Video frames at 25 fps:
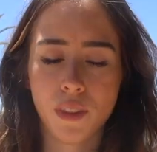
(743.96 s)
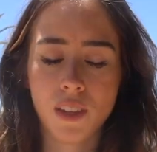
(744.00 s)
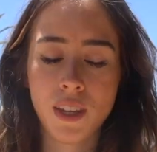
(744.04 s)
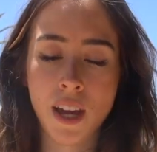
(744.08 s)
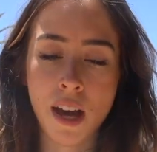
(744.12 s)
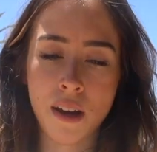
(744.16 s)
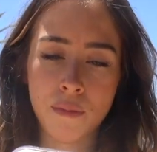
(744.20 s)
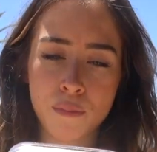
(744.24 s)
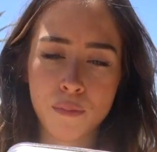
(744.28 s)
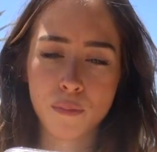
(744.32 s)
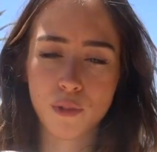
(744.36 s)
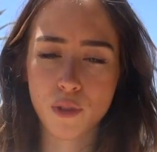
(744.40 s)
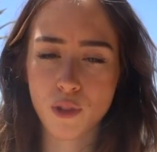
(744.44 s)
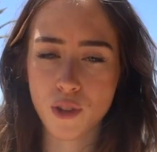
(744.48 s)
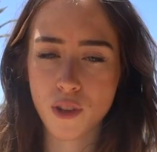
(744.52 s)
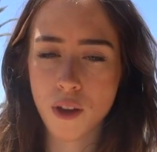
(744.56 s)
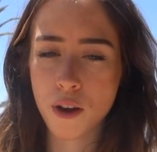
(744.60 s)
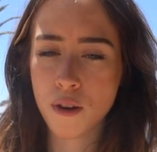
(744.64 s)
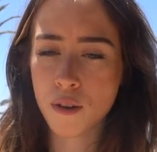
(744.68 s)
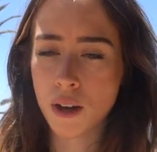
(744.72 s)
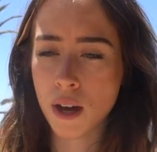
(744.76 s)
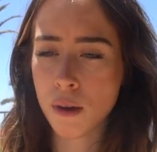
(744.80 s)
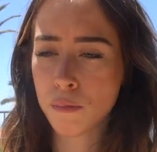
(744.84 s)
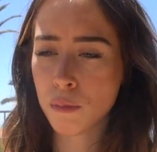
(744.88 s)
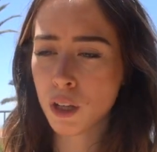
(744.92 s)
Yeah,
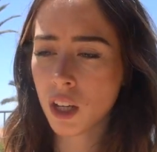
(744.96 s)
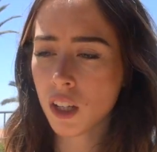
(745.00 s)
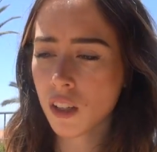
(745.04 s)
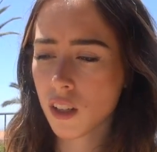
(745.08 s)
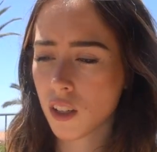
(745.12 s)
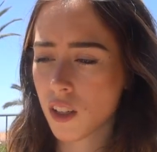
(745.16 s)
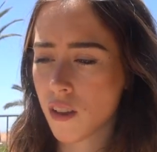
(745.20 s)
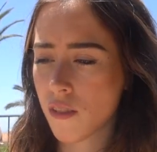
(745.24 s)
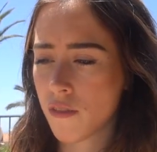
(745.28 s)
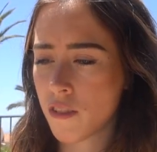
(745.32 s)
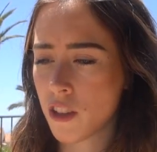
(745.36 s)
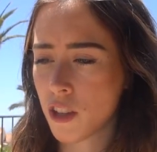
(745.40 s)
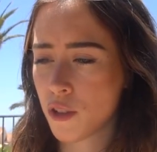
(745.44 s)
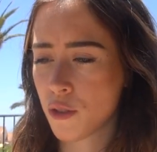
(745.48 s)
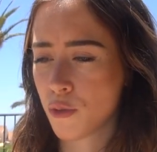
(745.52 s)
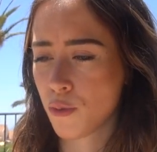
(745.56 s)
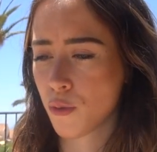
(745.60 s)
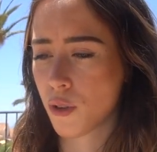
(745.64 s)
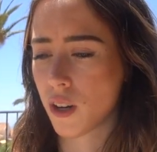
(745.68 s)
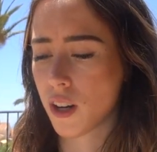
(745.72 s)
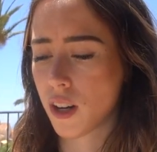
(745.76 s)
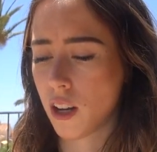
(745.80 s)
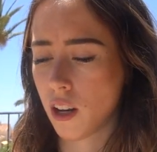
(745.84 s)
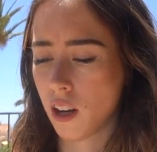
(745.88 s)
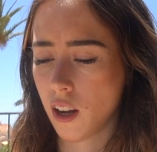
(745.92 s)
so I'm gonna give this
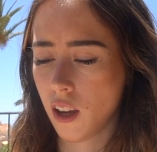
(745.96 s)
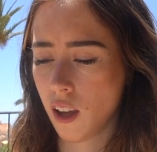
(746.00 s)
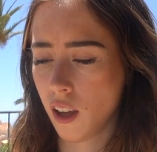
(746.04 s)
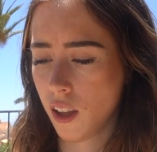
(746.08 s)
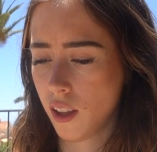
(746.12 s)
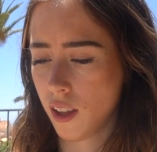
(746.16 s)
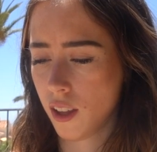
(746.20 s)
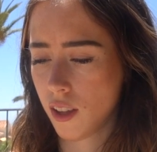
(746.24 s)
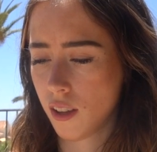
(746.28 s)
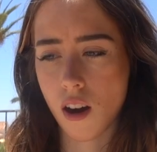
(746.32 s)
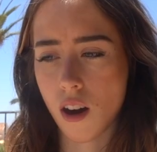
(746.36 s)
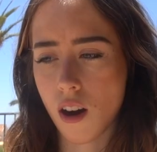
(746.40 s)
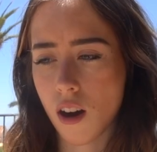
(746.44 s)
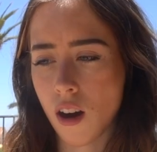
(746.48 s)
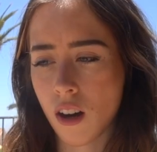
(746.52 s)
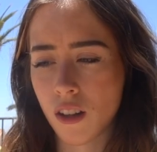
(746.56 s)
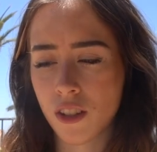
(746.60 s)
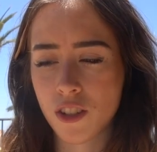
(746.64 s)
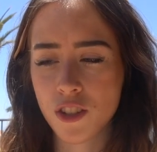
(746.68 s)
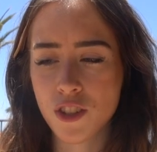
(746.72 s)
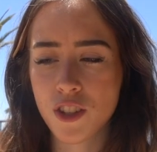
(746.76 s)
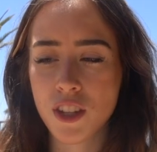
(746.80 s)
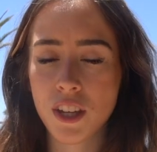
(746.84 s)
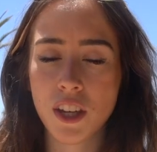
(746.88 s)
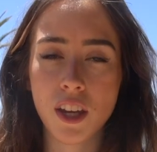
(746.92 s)
one
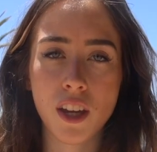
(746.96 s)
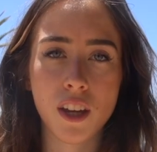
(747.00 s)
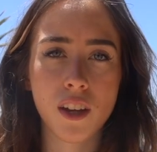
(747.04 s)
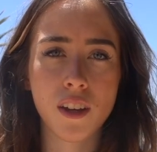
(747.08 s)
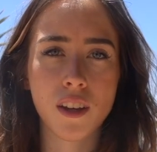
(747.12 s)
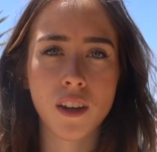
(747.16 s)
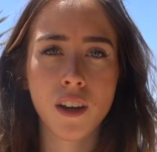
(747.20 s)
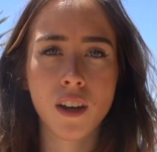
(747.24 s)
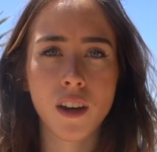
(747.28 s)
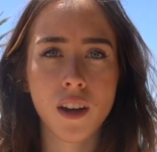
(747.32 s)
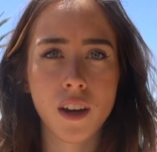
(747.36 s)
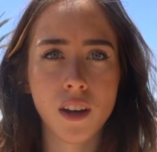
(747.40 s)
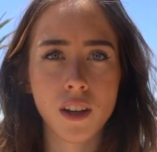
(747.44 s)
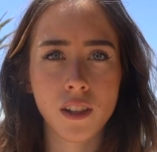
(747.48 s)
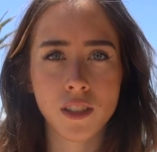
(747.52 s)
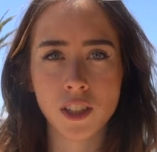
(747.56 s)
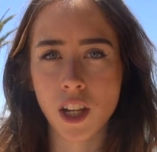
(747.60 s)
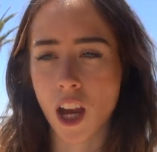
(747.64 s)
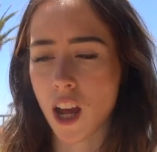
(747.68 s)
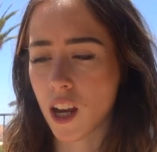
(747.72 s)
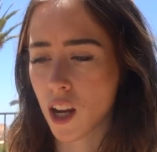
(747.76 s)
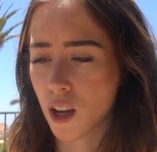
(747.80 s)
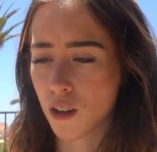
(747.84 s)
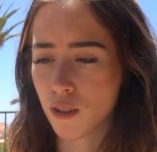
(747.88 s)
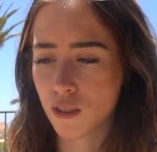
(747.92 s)
honestly a
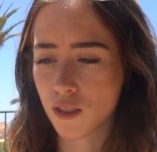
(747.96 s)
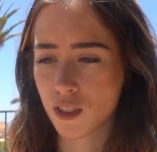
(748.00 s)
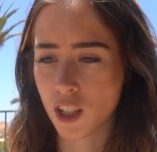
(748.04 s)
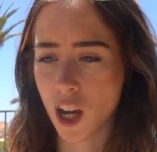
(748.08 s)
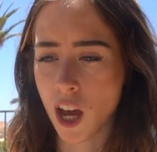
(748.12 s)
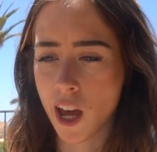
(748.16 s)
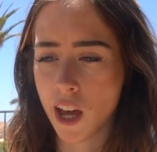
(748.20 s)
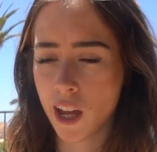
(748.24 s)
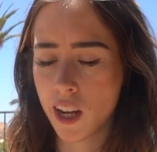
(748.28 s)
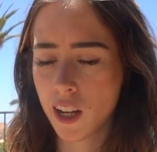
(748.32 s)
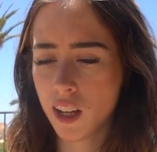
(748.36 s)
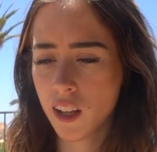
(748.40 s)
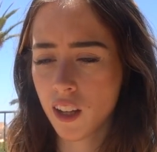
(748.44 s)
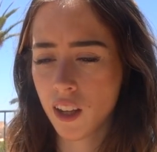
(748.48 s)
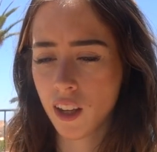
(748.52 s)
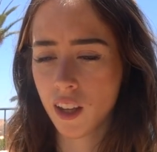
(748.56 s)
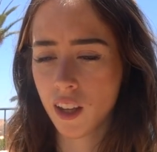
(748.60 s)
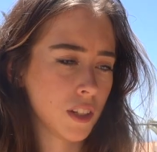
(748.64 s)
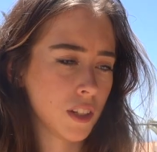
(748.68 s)
10 out of 10.